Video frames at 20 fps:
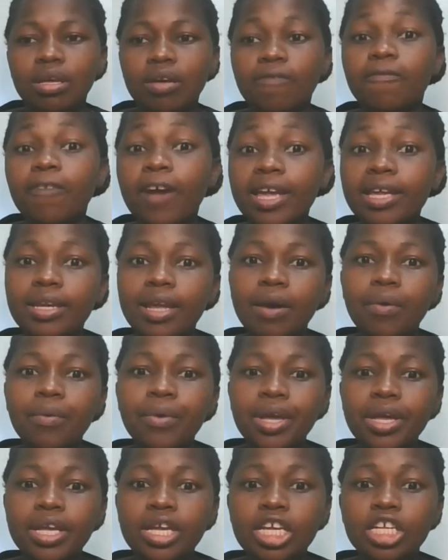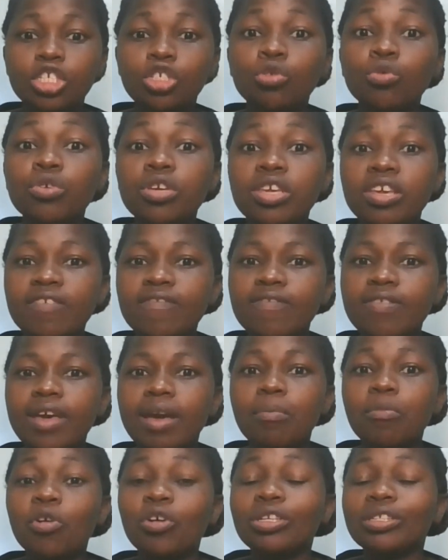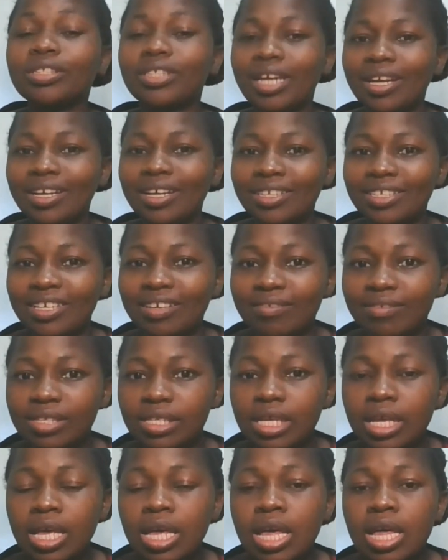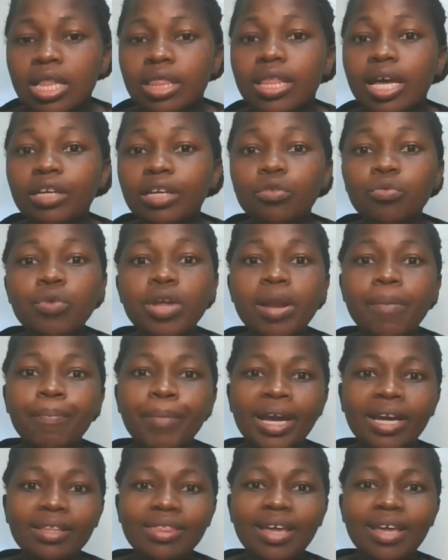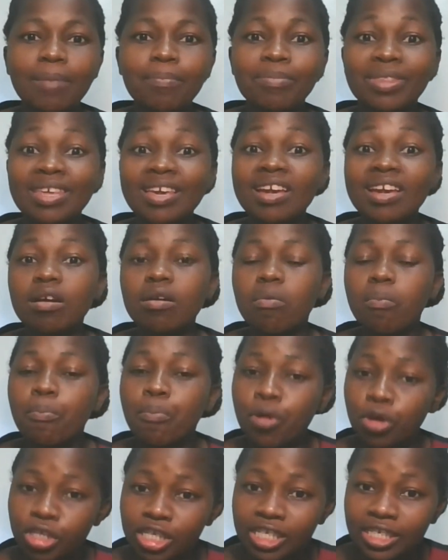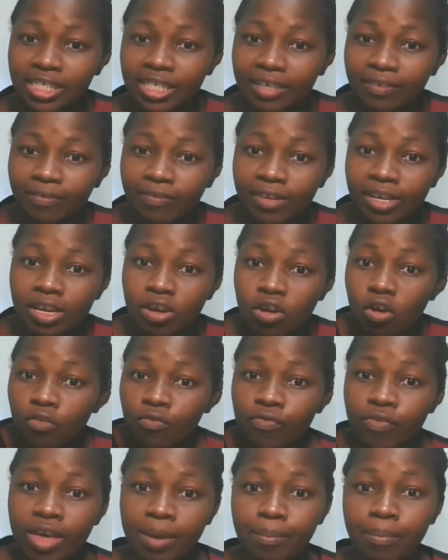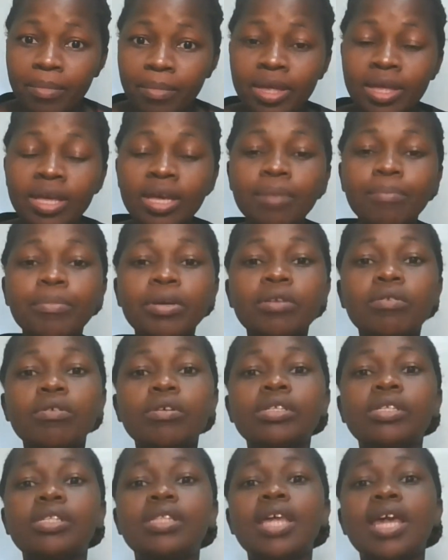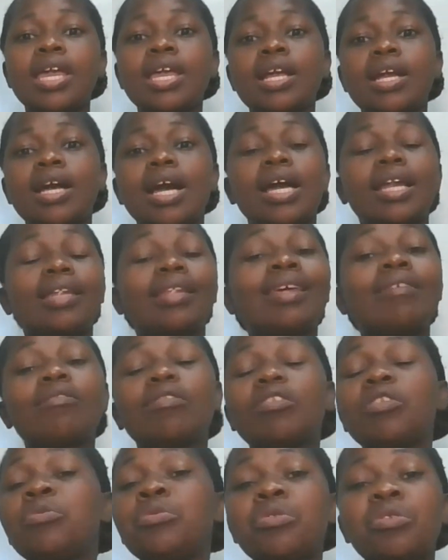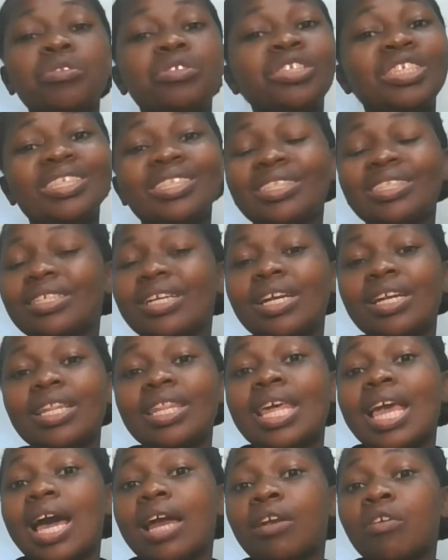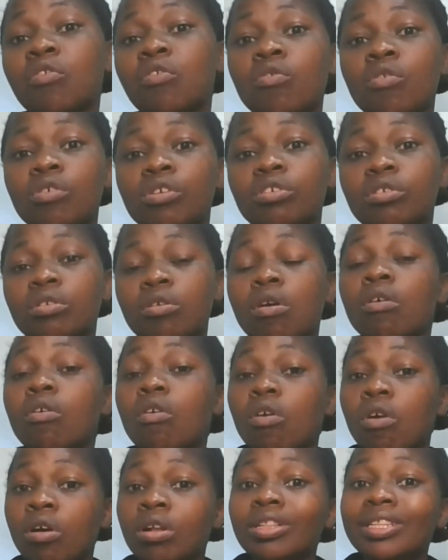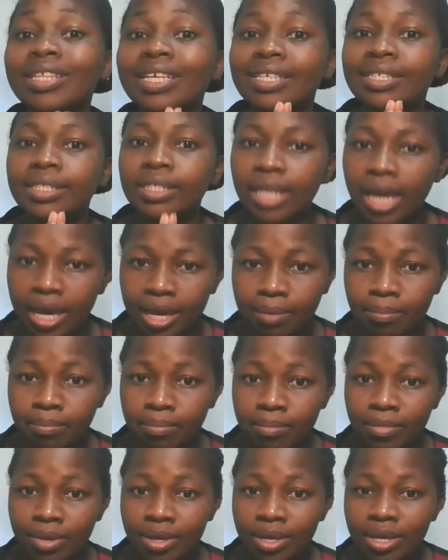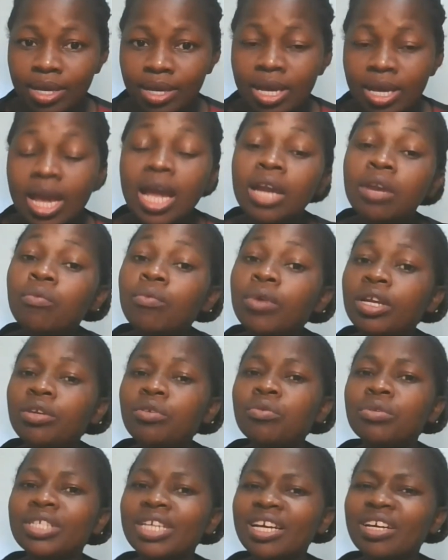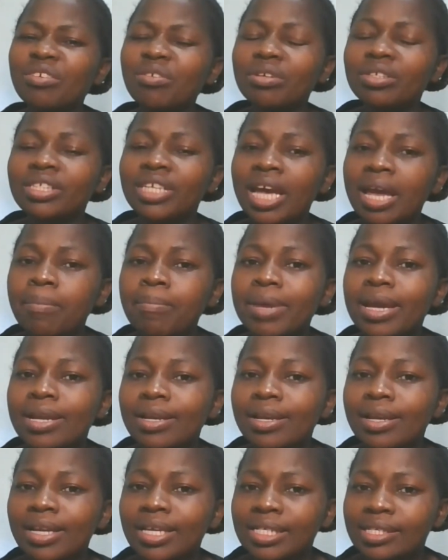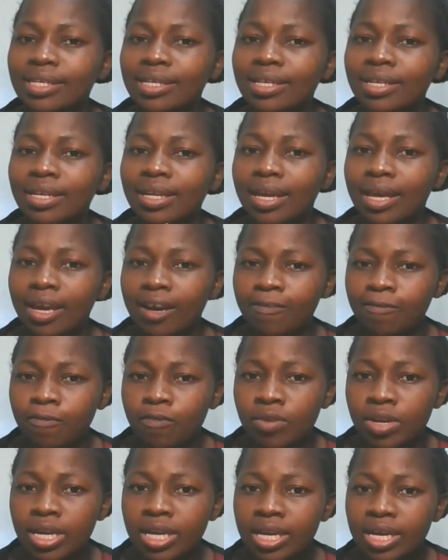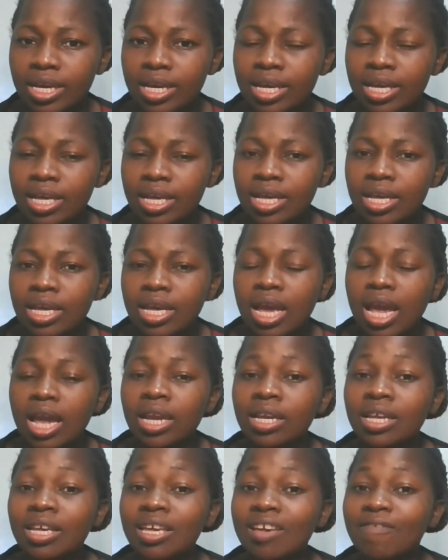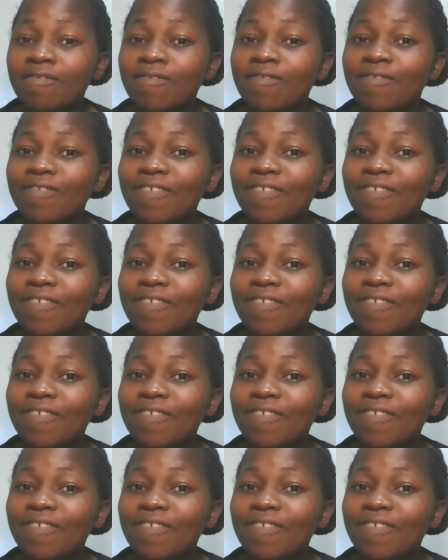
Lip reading: find a way to give them alternatives that will make them think positively of them. Because they can, that, you know, children, they are not wrong all the time. And when you take your time and listen carefully and give,